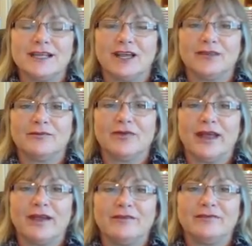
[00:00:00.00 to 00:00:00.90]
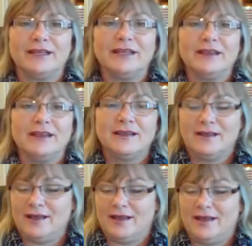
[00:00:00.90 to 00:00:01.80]
tell them for every
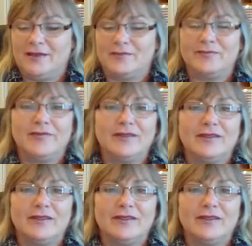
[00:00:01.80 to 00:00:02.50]
9